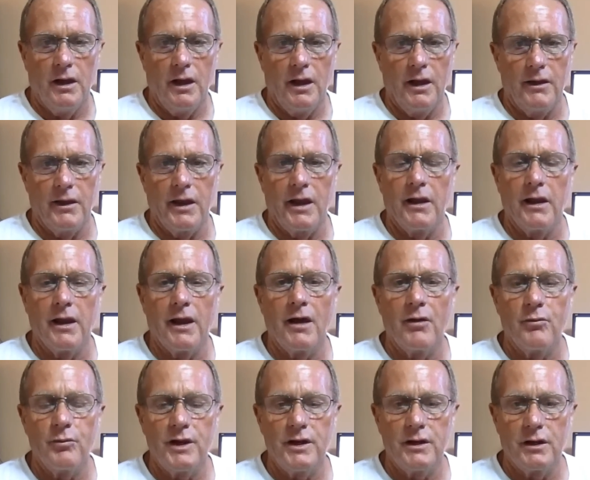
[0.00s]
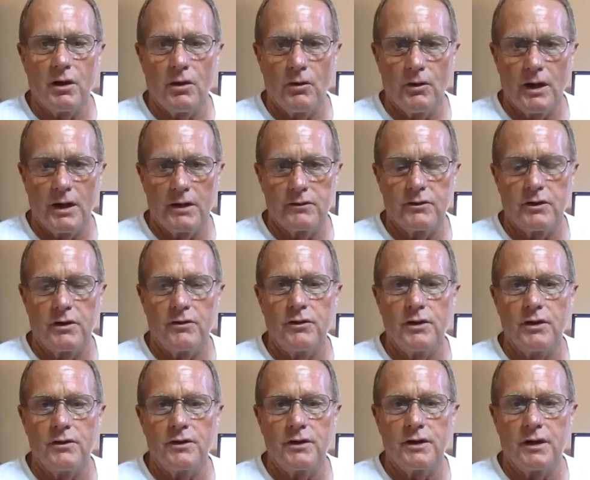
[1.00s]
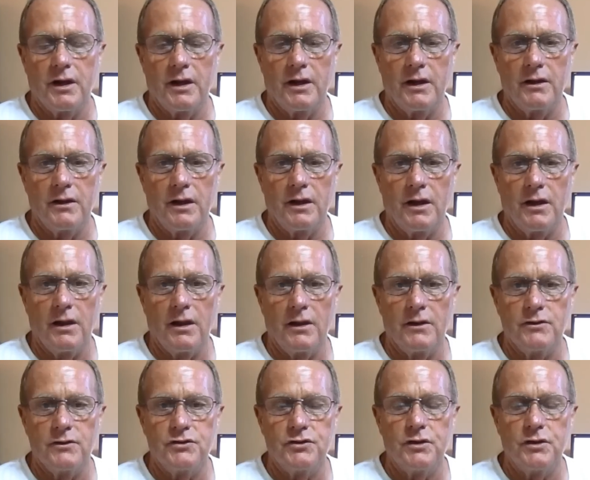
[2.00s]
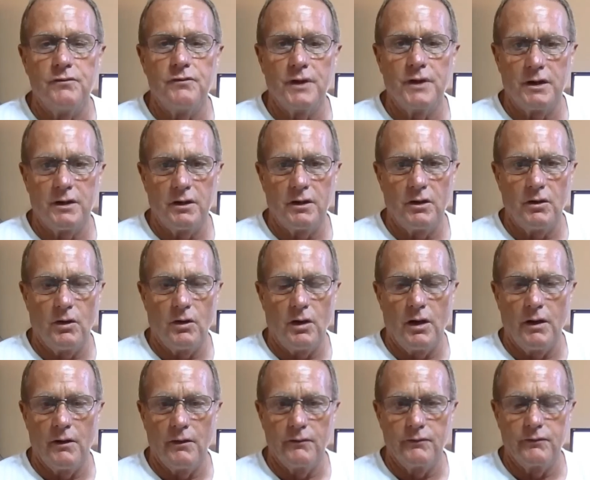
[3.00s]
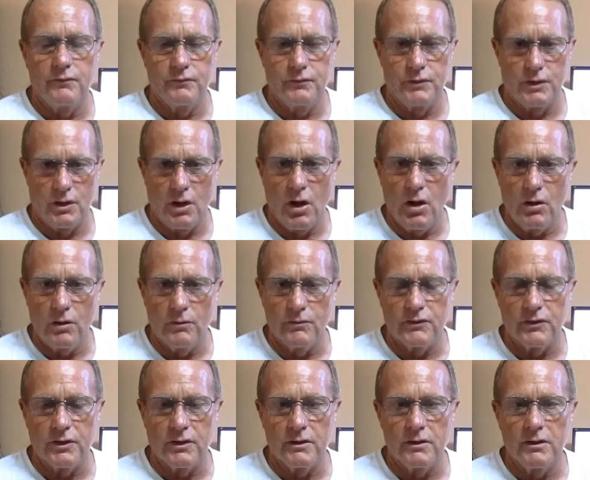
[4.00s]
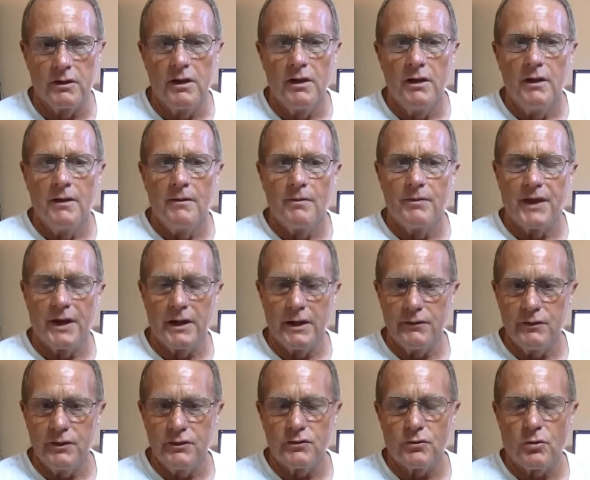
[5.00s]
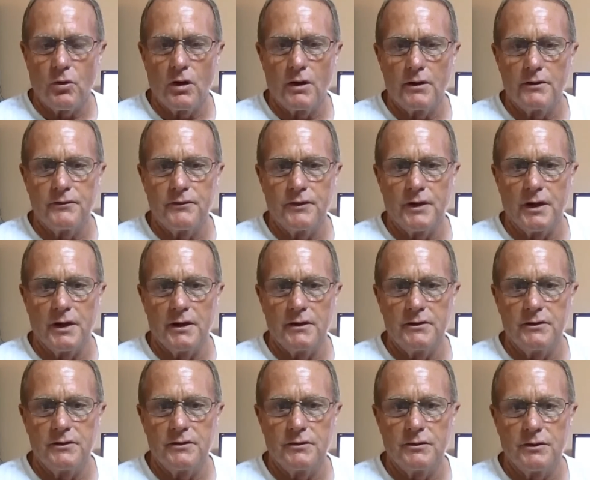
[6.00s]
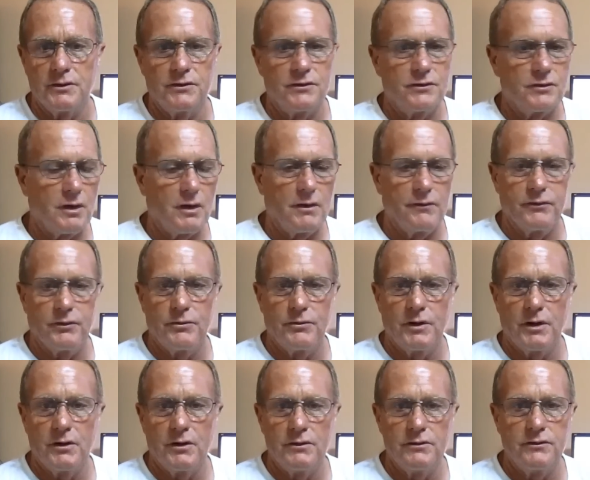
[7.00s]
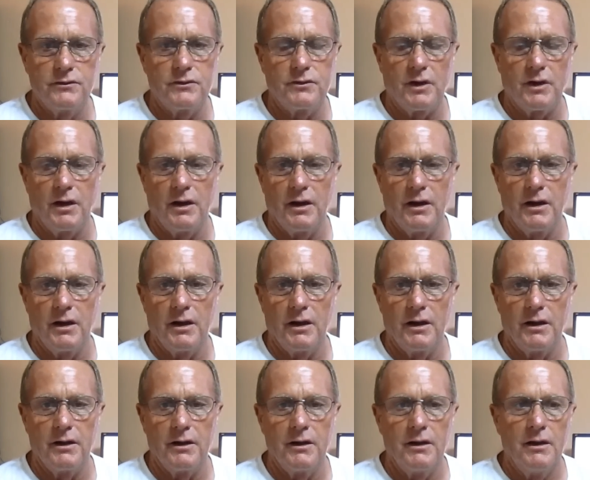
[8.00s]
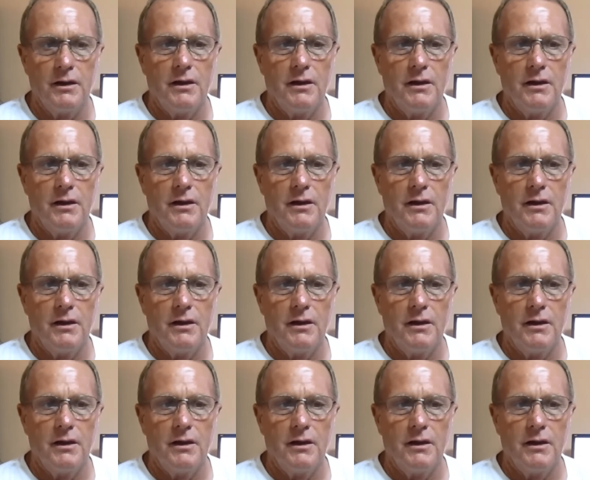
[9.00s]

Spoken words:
and they allowed me to go out there the other day and shoot video of their homes. And they live in a squatter's village, which is off the roads, and